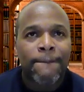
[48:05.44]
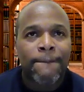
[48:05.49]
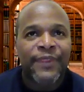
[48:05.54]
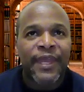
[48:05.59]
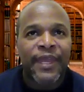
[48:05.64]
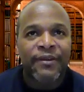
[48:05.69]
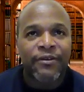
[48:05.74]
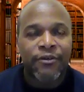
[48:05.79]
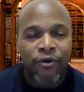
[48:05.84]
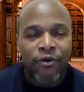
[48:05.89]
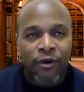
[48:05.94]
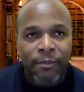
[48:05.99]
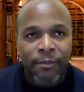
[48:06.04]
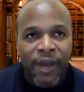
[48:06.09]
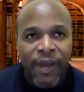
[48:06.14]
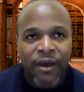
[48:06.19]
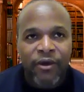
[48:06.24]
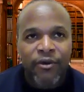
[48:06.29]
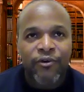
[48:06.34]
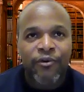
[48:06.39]
they know
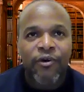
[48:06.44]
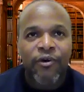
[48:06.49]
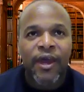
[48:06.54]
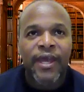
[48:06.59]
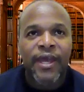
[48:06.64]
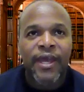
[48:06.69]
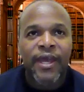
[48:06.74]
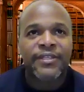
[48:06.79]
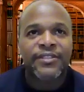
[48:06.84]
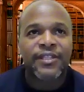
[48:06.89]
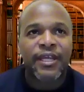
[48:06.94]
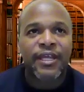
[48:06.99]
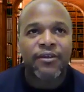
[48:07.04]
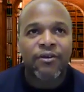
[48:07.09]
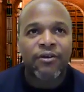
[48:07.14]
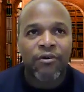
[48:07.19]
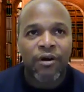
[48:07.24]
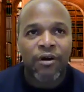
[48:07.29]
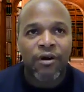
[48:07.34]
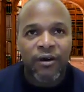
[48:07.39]
about Christ, they
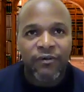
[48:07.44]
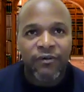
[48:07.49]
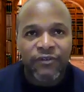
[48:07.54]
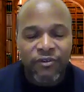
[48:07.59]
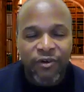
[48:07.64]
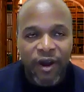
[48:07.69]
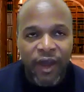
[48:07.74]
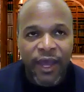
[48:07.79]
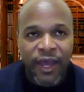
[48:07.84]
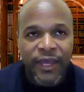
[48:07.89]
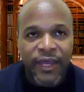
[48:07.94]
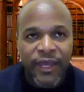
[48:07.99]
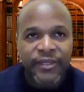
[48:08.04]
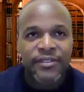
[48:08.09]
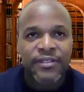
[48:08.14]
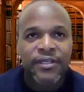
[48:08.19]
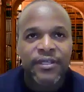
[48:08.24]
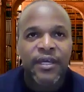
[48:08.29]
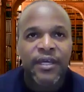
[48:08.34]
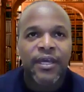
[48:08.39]
know of
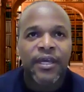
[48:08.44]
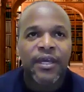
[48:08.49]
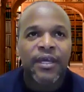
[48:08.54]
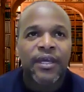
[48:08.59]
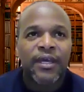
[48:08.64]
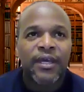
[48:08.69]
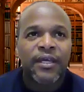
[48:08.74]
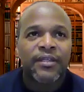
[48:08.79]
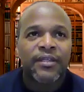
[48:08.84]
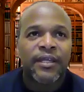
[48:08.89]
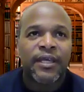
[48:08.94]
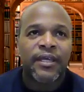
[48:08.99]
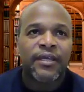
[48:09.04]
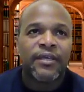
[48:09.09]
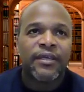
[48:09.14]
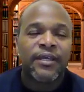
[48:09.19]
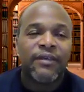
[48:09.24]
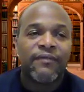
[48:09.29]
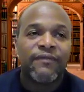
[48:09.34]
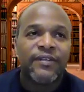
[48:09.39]
Christ,
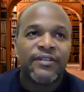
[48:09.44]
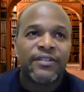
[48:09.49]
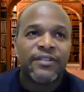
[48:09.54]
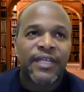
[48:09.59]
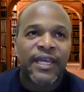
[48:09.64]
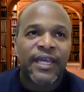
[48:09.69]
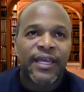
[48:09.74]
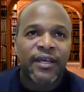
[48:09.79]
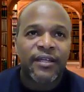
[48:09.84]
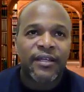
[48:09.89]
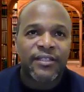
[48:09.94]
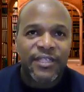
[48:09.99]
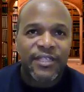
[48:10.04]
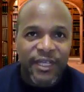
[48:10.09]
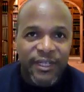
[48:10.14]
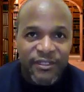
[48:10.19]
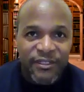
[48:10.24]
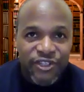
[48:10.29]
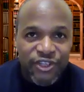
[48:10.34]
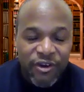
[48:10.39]
they
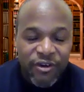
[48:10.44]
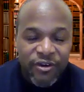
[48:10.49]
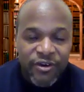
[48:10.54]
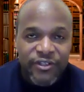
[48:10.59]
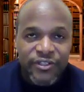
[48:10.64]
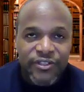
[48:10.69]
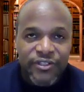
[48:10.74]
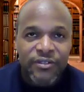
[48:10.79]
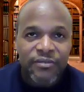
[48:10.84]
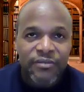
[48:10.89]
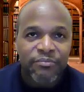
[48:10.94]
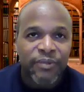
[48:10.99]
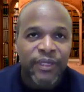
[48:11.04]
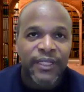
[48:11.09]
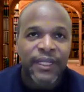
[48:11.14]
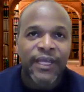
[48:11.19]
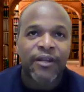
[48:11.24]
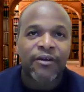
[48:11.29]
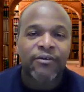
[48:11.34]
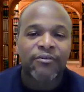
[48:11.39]
attend church,
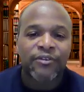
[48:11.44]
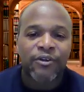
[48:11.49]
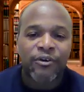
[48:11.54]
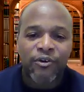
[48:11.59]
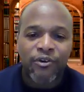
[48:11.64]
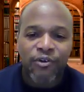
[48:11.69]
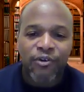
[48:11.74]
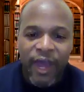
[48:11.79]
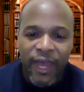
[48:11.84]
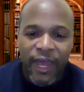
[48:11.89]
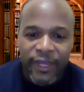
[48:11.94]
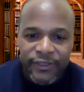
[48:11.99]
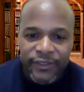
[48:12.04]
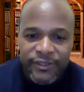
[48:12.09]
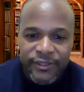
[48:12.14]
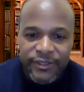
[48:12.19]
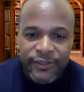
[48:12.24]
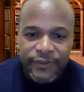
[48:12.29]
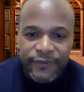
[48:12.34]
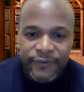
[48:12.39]
but they don't know
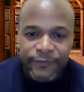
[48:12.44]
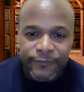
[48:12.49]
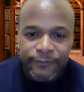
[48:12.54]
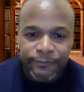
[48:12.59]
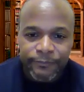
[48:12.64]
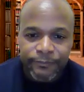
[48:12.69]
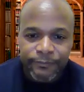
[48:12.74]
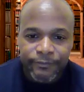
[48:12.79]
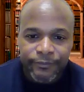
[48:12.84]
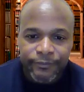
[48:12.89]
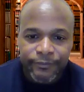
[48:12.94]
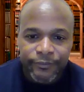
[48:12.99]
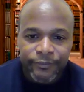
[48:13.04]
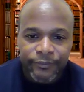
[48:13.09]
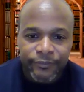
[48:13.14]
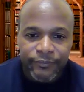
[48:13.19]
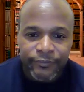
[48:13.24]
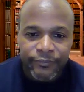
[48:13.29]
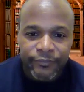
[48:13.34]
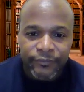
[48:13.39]
Christ.
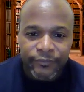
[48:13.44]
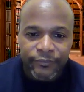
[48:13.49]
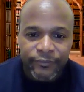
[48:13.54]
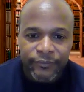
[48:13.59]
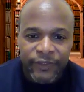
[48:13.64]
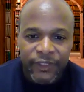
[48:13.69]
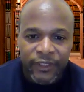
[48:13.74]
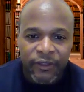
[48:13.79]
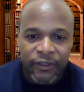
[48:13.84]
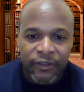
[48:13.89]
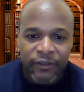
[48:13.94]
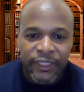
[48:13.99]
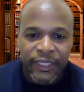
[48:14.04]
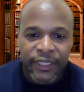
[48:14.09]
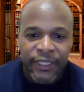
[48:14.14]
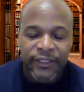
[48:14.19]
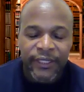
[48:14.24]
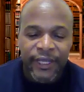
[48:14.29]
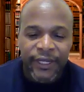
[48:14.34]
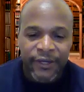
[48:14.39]
You know,
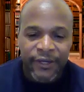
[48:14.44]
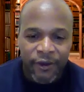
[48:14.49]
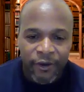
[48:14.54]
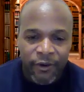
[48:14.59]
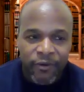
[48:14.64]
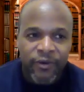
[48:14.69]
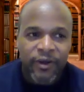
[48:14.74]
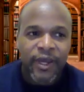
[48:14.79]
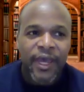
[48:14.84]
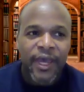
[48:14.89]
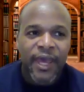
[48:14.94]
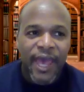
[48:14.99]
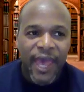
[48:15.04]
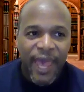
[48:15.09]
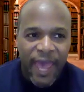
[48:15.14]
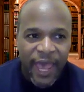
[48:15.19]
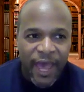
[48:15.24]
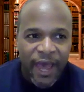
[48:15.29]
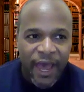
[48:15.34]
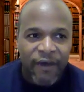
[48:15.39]
they don't
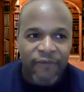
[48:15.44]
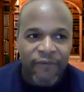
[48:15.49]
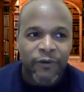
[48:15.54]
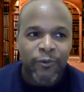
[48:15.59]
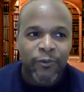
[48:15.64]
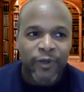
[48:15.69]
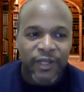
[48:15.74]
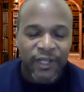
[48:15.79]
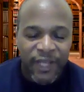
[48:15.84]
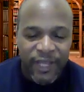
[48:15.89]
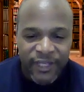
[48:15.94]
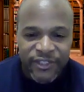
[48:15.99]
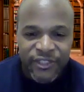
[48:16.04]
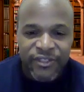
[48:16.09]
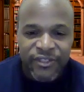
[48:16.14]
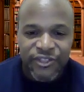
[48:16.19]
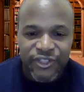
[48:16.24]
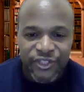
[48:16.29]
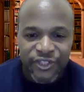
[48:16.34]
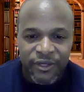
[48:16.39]
have a
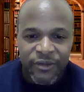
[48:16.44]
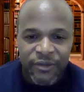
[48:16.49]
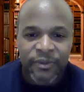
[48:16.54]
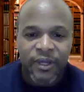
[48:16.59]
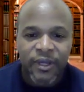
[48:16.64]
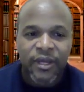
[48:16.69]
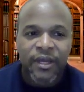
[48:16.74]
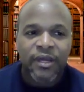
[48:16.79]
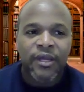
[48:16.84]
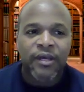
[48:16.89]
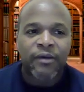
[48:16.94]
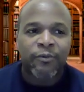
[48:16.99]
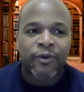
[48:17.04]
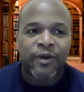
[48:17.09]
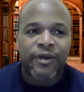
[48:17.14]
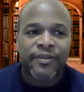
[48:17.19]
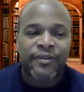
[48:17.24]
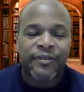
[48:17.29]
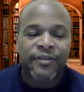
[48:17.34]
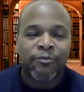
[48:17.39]
relationship
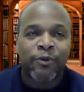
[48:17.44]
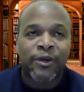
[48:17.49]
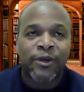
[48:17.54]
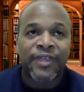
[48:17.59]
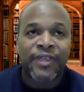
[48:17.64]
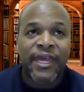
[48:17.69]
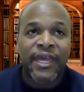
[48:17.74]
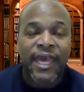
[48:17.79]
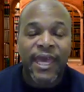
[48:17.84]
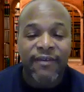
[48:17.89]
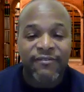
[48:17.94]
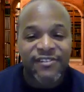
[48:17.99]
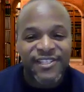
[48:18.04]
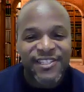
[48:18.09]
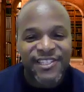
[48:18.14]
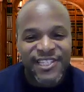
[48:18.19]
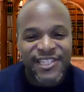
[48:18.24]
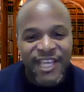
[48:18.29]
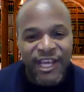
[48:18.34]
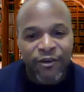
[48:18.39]
where they have
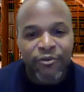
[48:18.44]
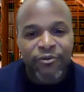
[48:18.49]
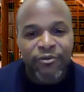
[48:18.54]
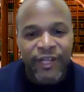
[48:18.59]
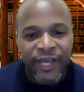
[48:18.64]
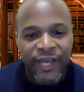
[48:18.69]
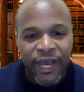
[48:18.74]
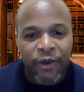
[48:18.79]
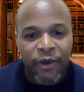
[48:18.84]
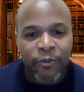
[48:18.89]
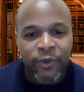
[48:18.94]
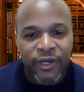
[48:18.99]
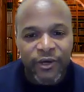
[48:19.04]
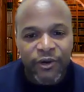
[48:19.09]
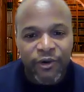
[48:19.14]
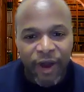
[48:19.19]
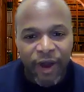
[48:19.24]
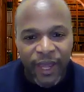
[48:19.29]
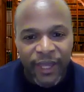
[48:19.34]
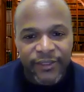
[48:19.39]
settled down with
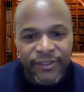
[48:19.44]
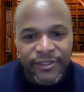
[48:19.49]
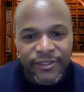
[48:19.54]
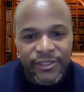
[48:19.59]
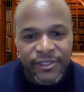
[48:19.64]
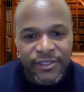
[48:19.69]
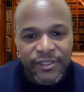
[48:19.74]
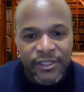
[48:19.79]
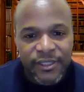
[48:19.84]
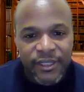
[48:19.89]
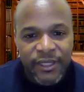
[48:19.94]
Christ.